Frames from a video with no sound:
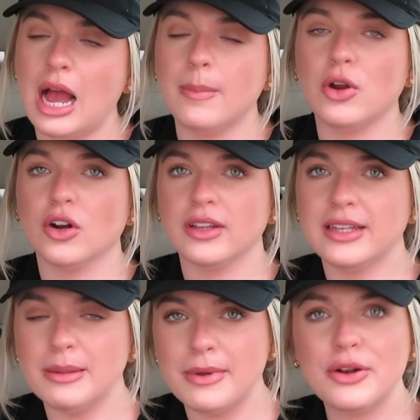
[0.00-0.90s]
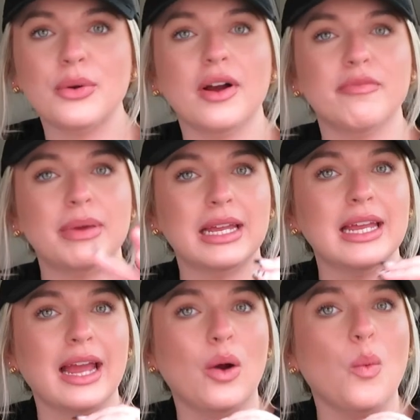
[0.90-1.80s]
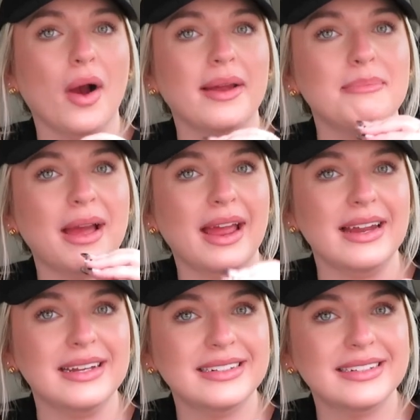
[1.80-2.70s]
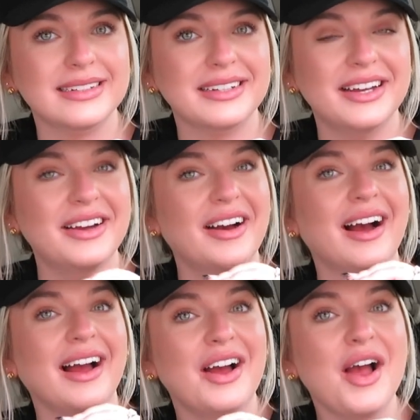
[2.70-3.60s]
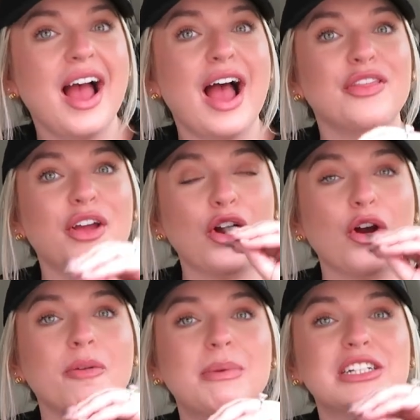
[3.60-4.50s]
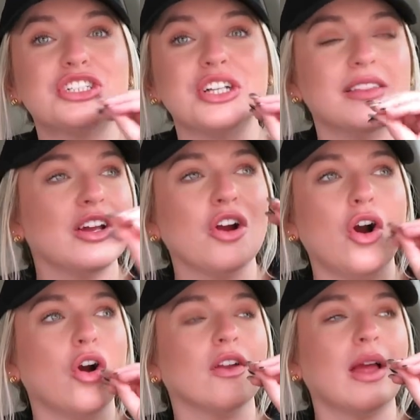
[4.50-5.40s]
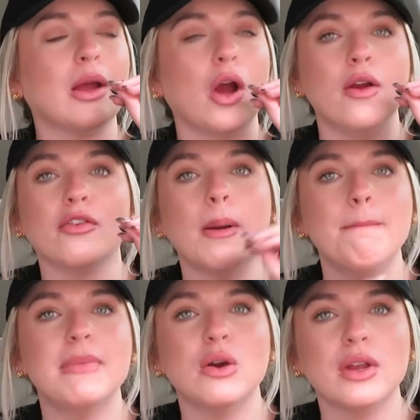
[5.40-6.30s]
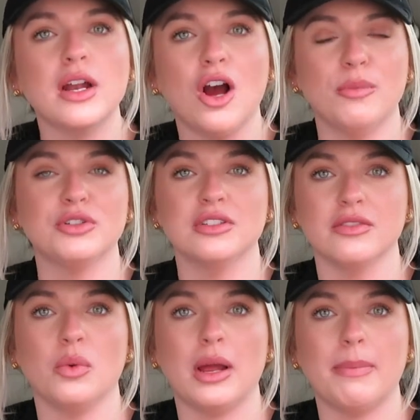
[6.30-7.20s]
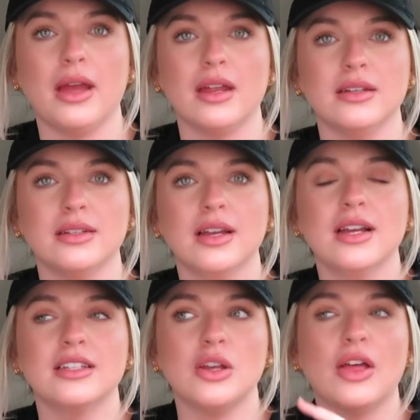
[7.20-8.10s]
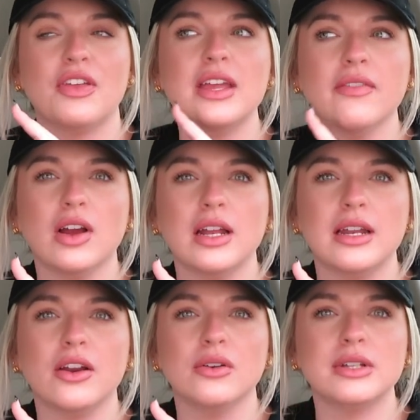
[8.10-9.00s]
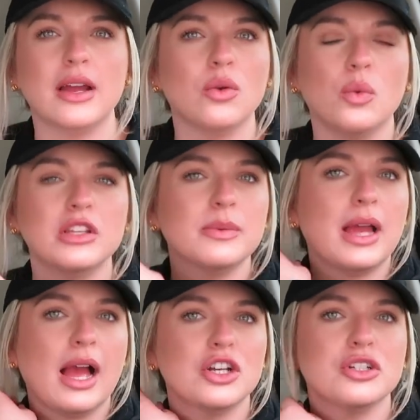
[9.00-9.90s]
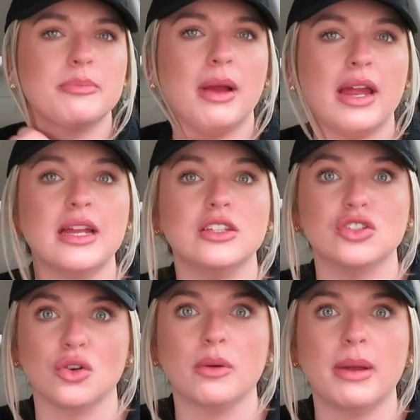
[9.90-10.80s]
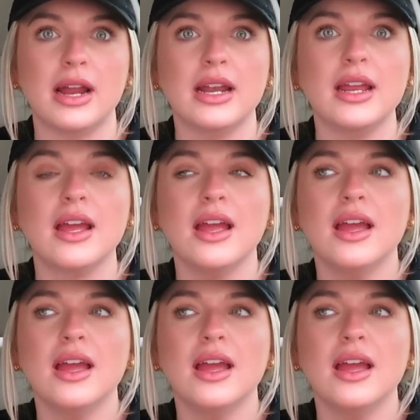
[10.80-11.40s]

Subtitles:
I'm currently in the middle of picking out white paint. there are like over a million options of white paint. So I think I've got it narrowed down. Once we actually paint and start painting,